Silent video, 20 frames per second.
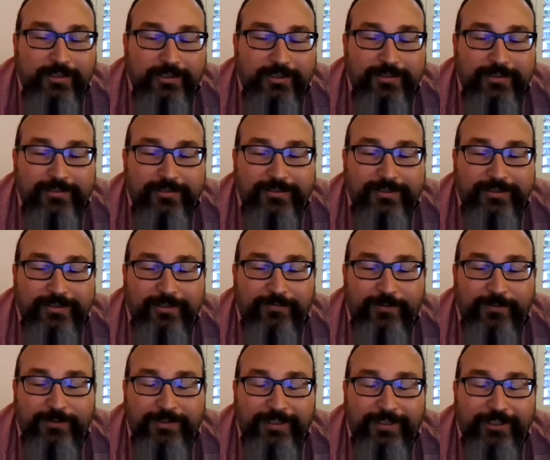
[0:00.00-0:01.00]
If the
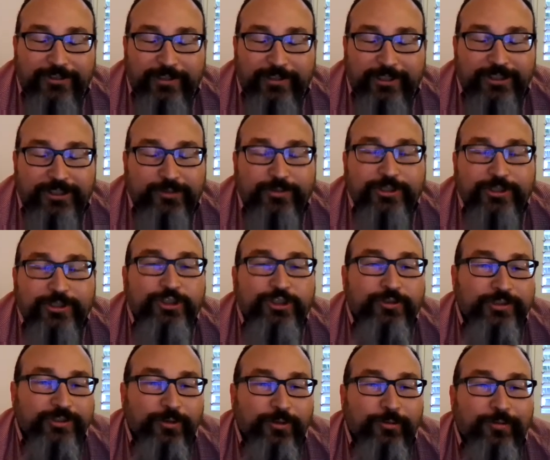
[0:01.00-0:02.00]
city treasurer were to do
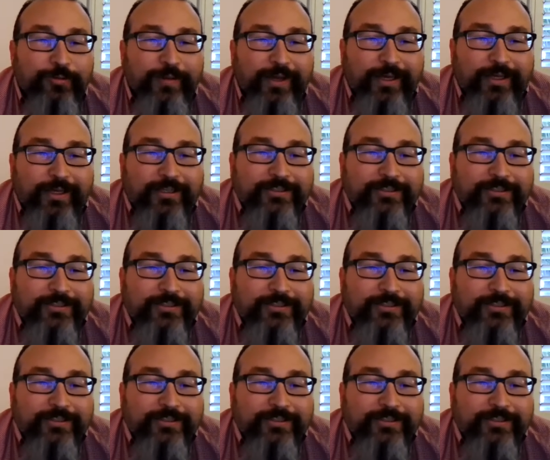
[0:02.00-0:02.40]
his own thing,